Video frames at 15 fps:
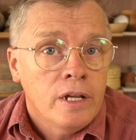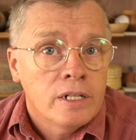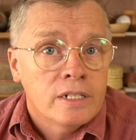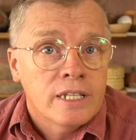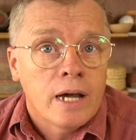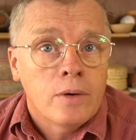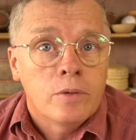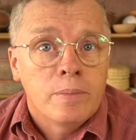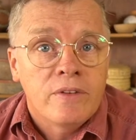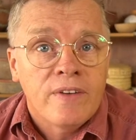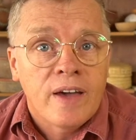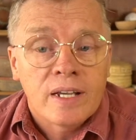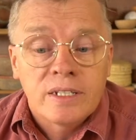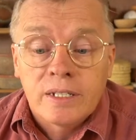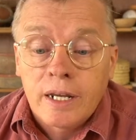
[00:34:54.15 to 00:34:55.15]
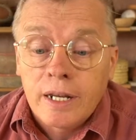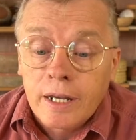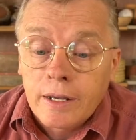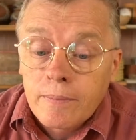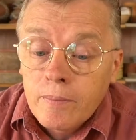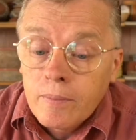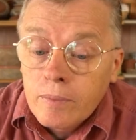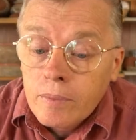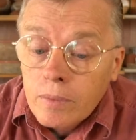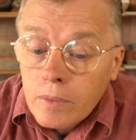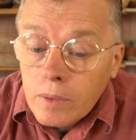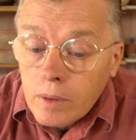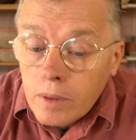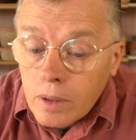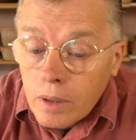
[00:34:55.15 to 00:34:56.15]
Because that would be fascinating.
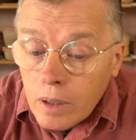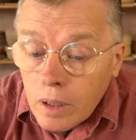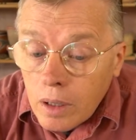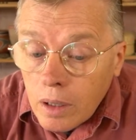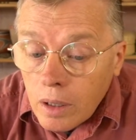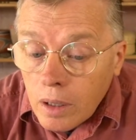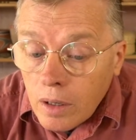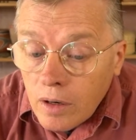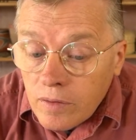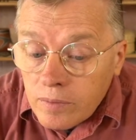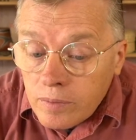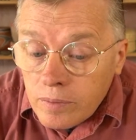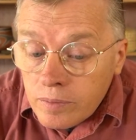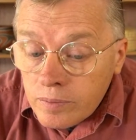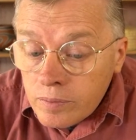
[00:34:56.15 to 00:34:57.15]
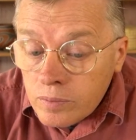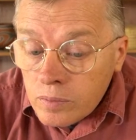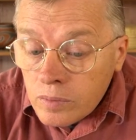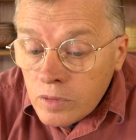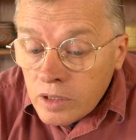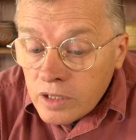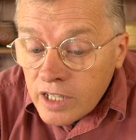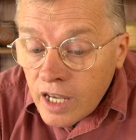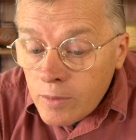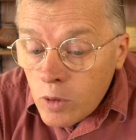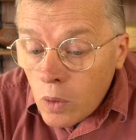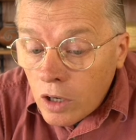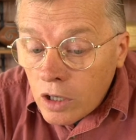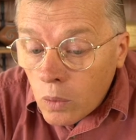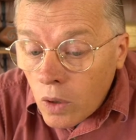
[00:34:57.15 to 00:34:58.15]
Uh, Samuel
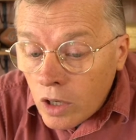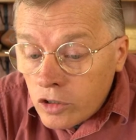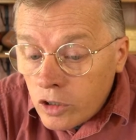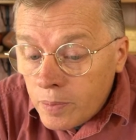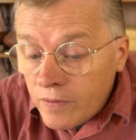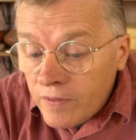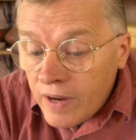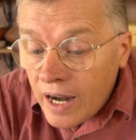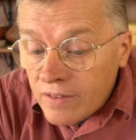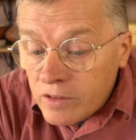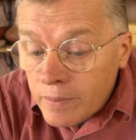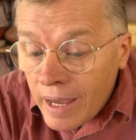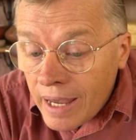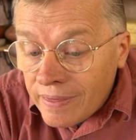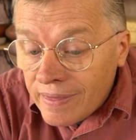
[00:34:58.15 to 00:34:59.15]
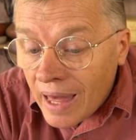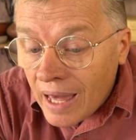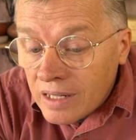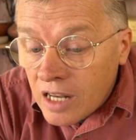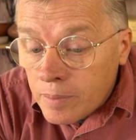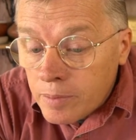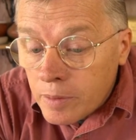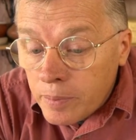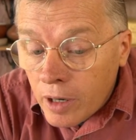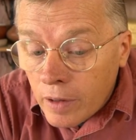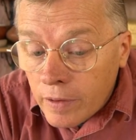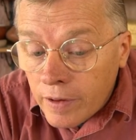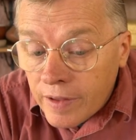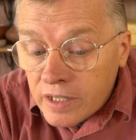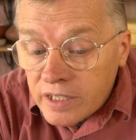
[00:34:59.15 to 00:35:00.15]
Walker, what group of natives made that type of
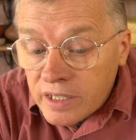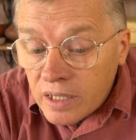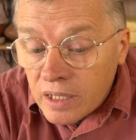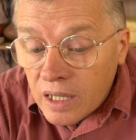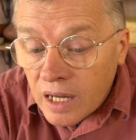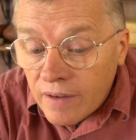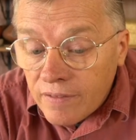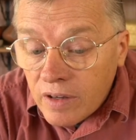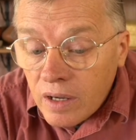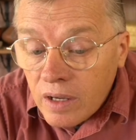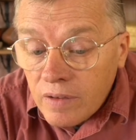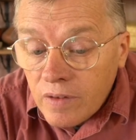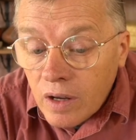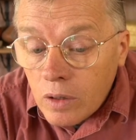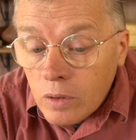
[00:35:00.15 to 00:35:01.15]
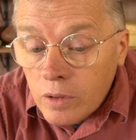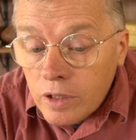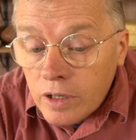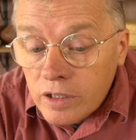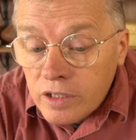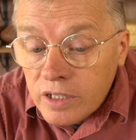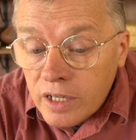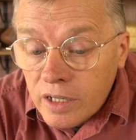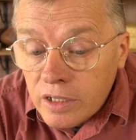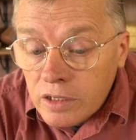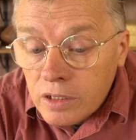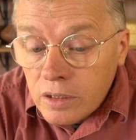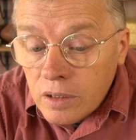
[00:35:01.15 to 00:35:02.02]
pottery? Are they still alive? Not who are their descendants.